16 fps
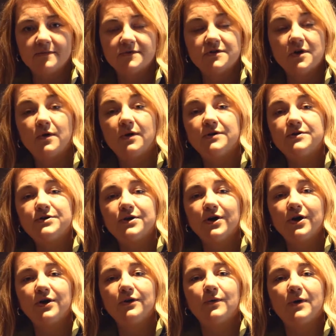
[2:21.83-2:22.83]
So in
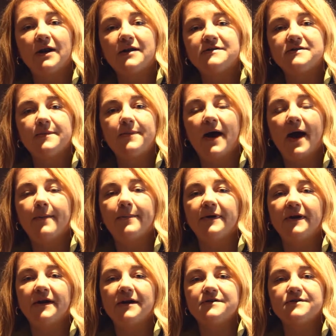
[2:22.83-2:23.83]
turn, what ends up
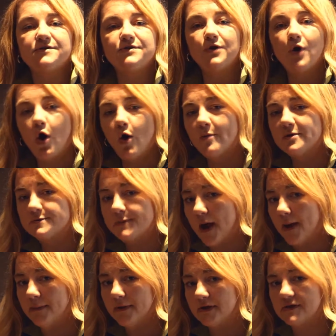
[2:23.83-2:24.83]
happening is your home is
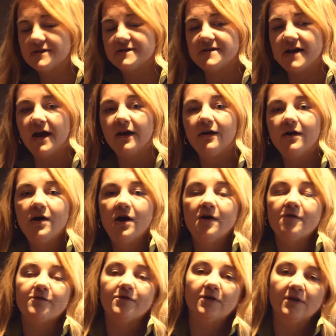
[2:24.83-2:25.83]
probably going to sell
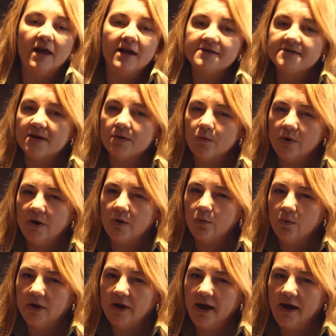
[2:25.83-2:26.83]
for less than what it
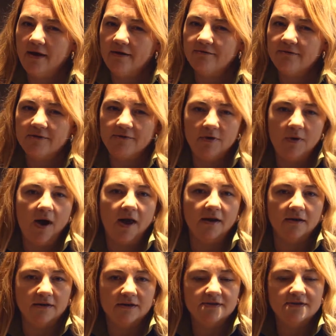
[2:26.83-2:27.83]
would have if you had
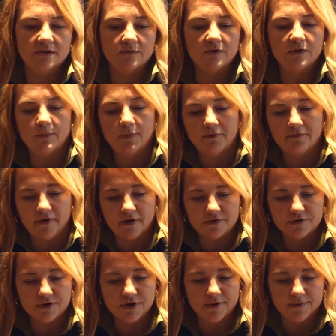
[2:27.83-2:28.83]
it listed with a
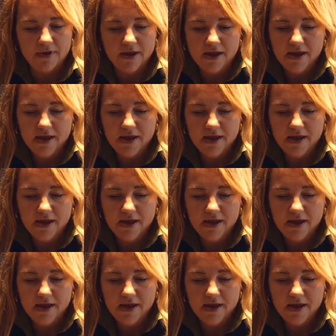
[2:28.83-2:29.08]
professional.